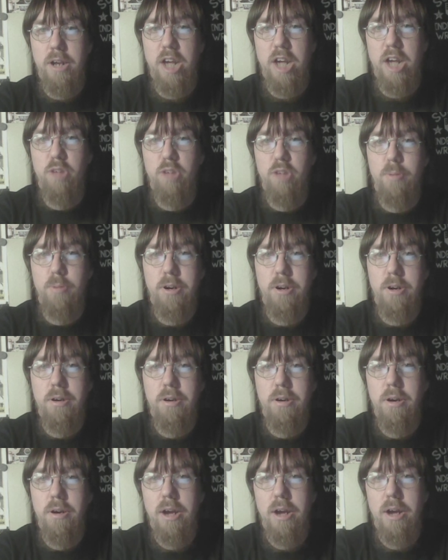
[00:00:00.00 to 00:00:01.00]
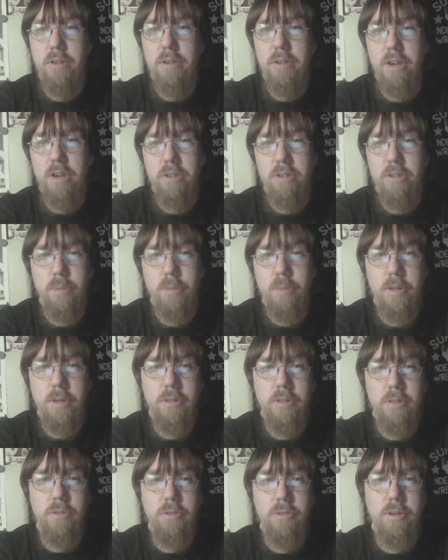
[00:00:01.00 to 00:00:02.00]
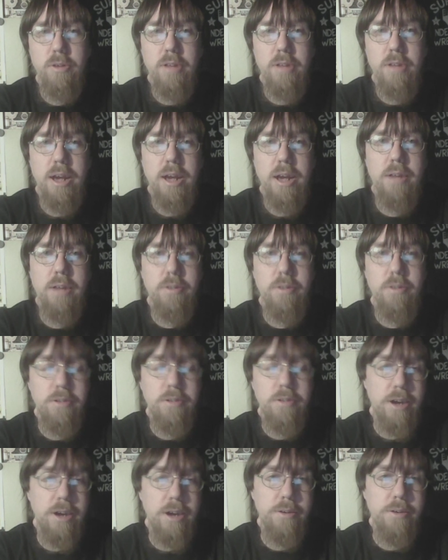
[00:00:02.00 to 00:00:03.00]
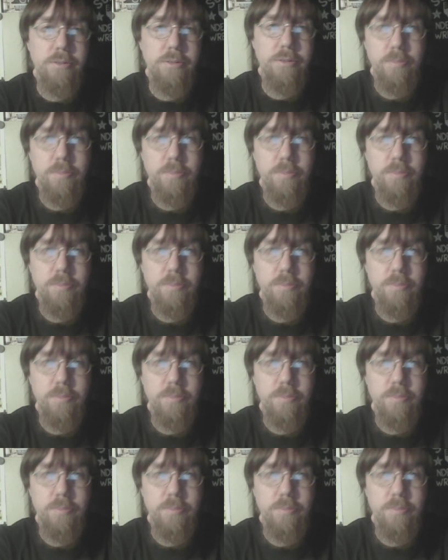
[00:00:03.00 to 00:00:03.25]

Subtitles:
spear on Jake Something to retain their titles.